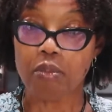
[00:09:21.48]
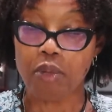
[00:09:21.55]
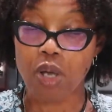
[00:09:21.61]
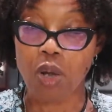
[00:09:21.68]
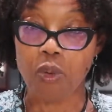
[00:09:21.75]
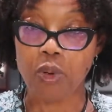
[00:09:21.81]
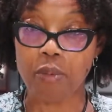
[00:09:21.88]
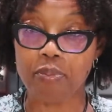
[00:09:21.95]

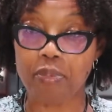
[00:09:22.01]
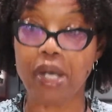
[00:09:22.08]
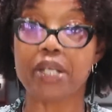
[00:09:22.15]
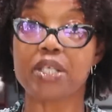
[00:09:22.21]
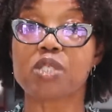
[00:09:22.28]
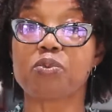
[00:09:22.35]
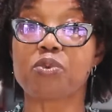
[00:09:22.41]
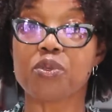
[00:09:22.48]
our
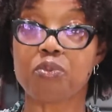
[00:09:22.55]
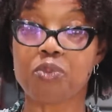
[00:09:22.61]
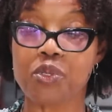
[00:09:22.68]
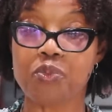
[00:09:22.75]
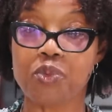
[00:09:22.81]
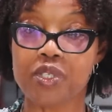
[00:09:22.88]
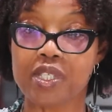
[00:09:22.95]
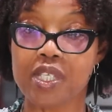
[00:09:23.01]
bodies
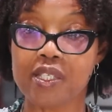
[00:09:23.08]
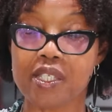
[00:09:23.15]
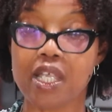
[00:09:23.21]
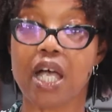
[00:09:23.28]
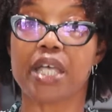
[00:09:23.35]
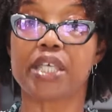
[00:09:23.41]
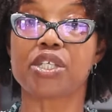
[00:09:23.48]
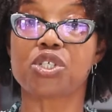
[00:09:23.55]
was
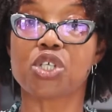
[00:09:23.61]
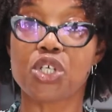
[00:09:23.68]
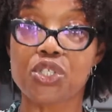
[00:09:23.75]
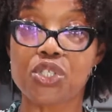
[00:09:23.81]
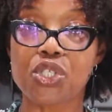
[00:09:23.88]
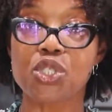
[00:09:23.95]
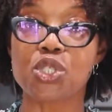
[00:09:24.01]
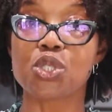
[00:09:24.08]
designed to
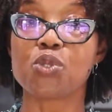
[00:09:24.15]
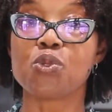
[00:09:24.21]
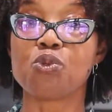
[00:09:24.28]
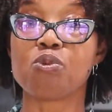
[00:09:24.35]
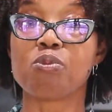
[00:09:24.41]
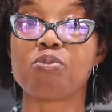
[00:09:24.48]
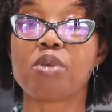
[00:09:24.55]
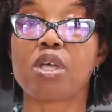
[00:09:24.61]

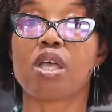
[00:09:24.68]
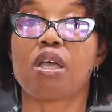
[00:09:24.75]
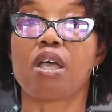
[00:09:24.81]
consume